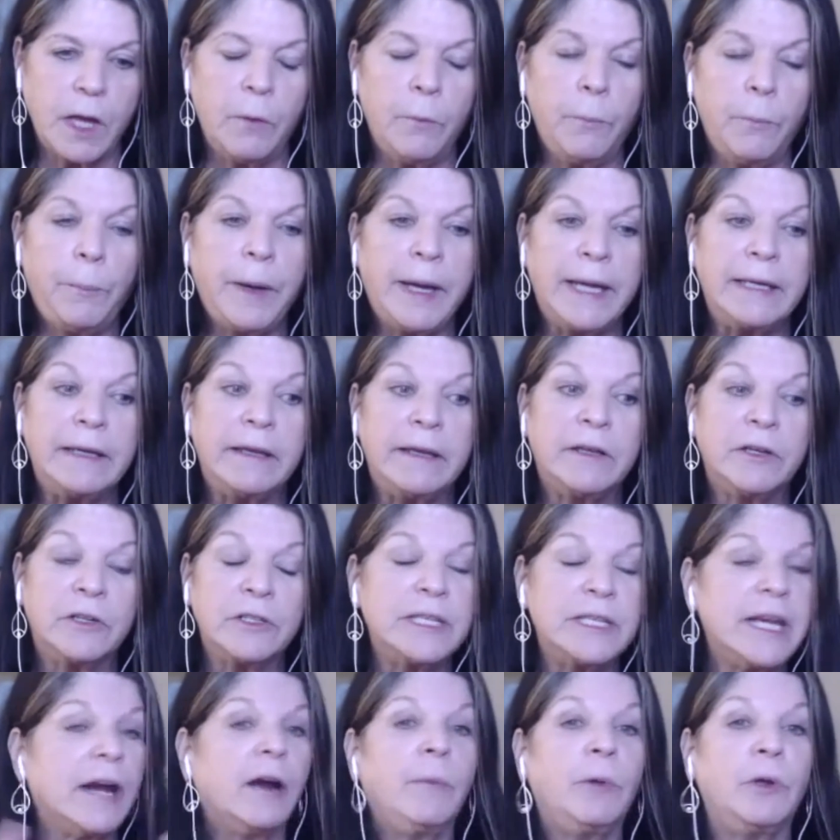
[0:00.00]
But they're
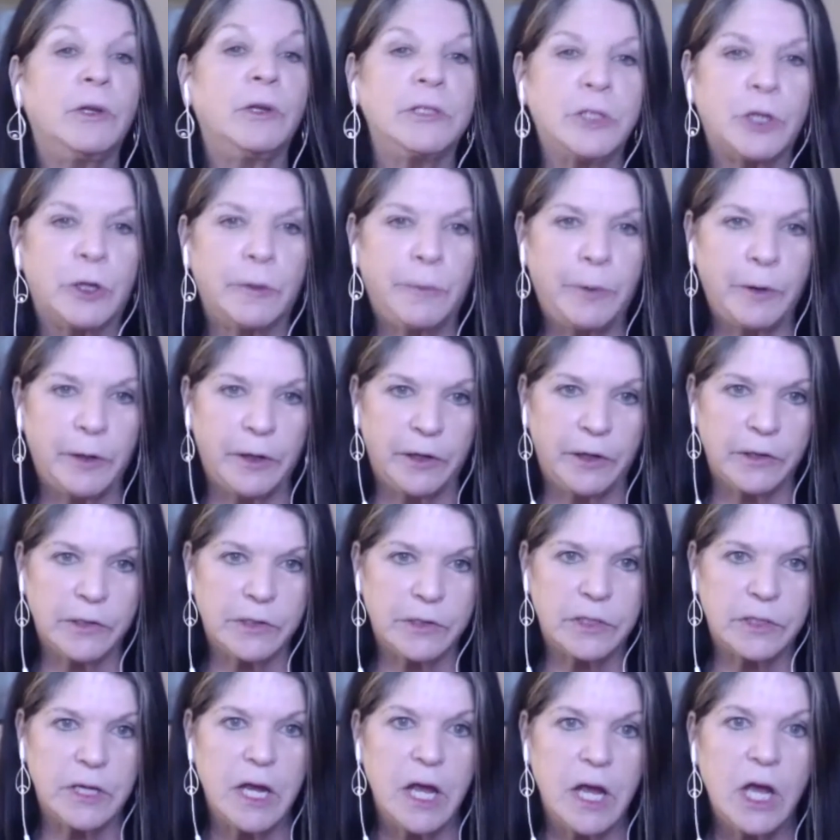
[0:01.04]
terrible
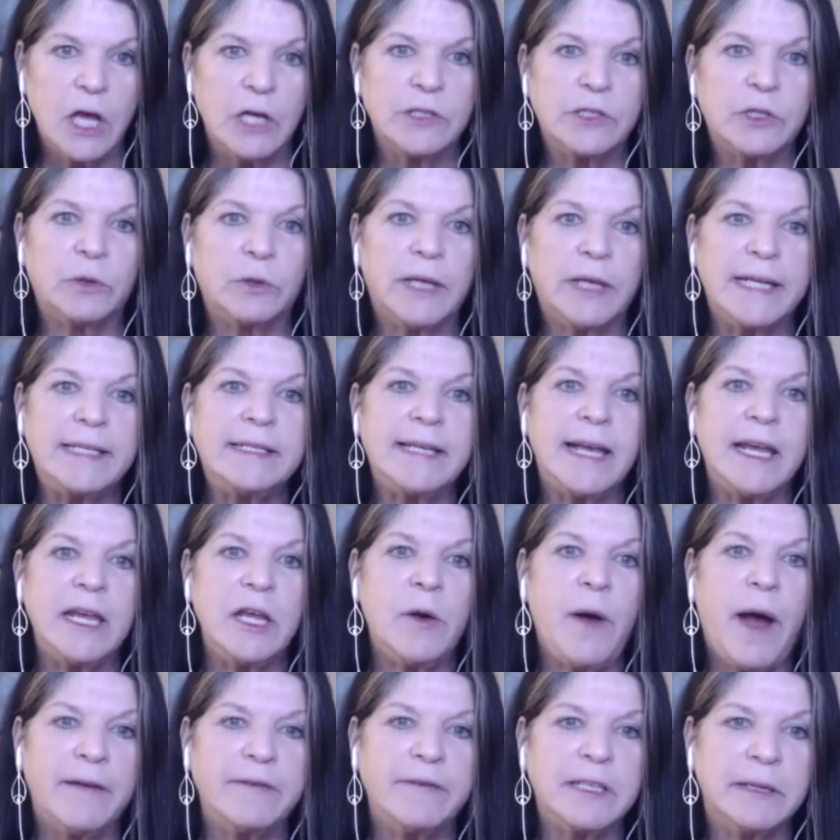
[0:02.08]
interpreters. So let's say you
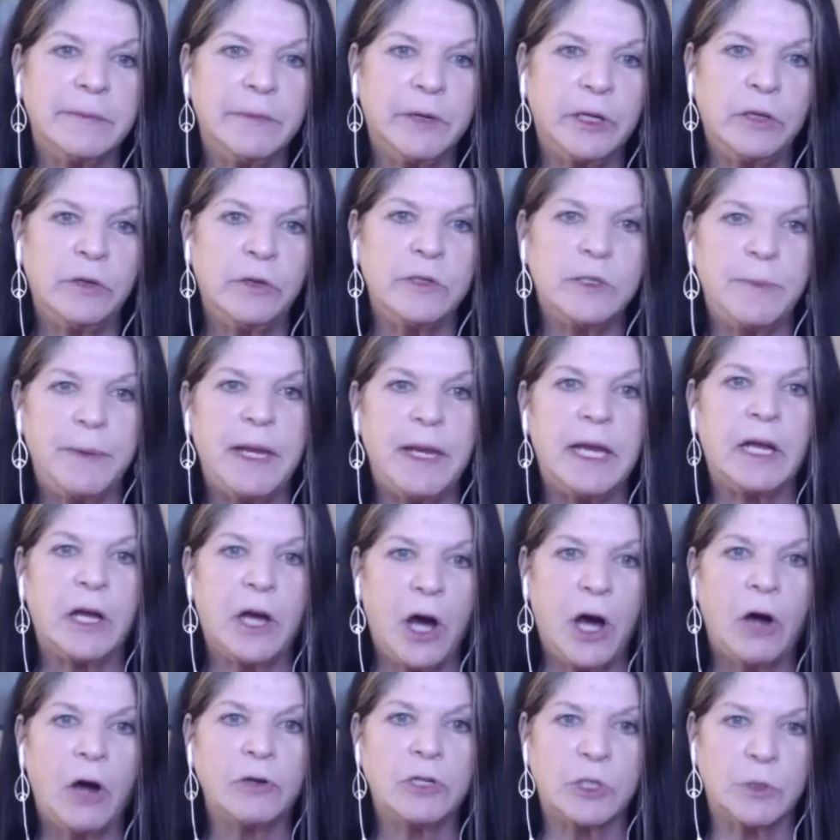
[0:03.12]
have someone who's being
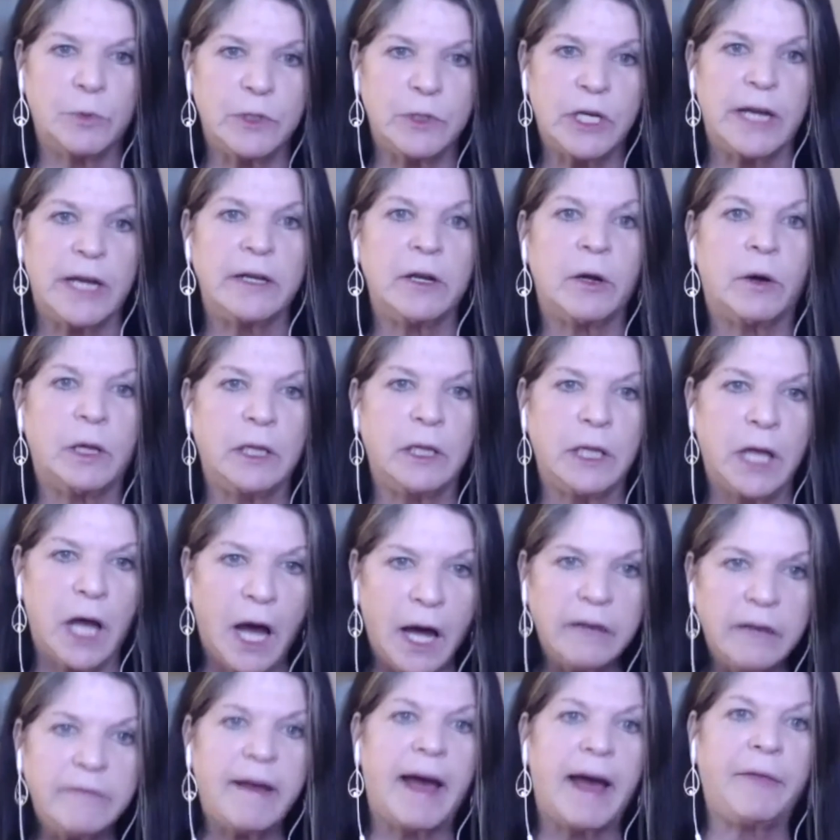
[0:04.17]
coached, which I know a
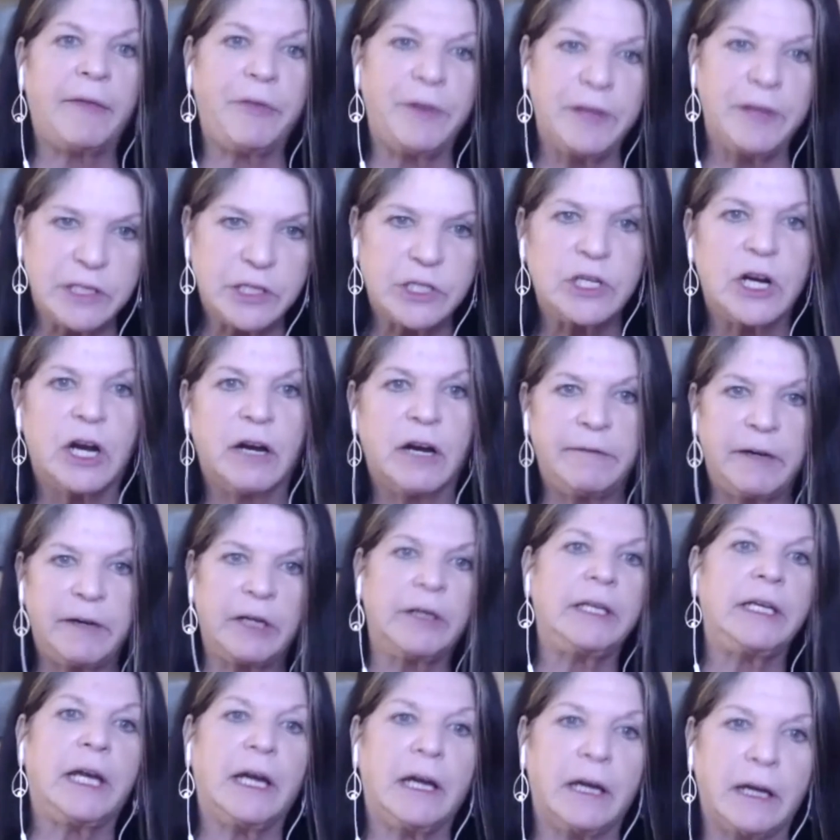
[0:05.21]
lot of athletes start
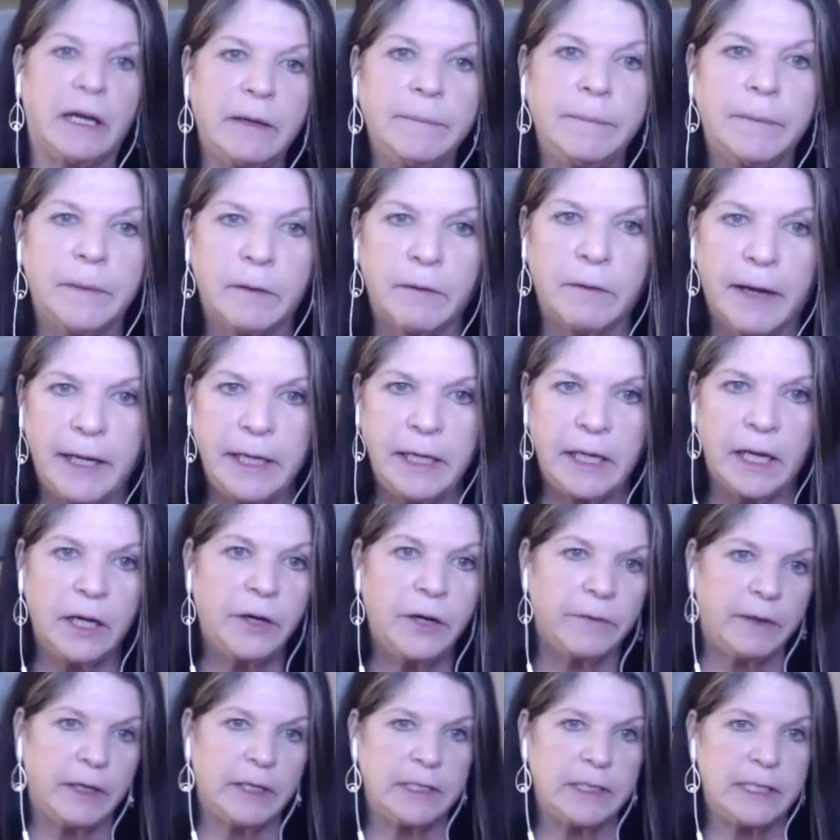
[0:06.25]
very young, right?
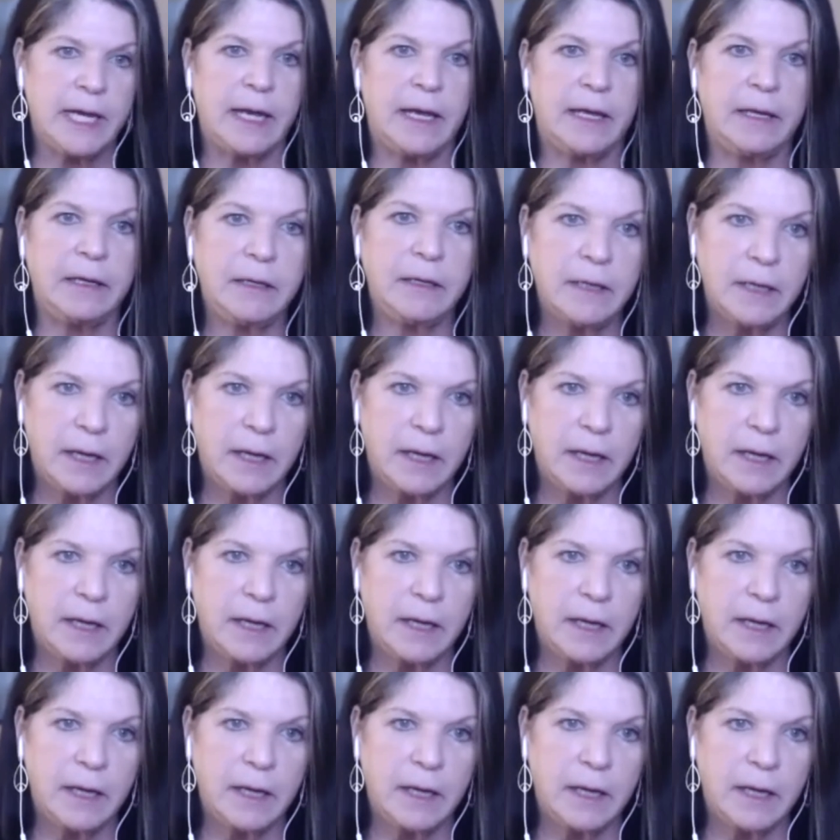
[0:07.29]
Younger than 10.